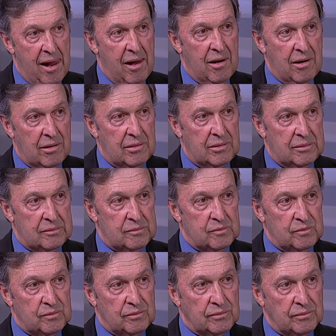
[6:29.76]
Do we end
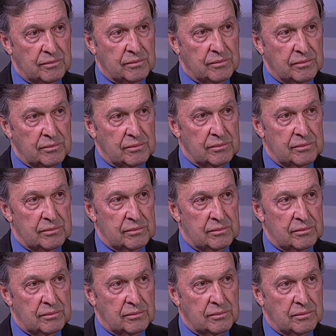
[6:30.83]
up in a scenario
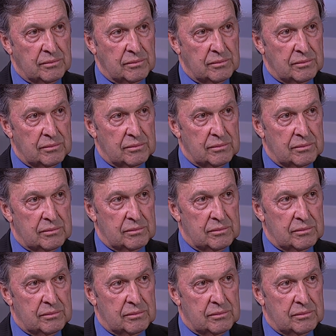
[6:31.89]
where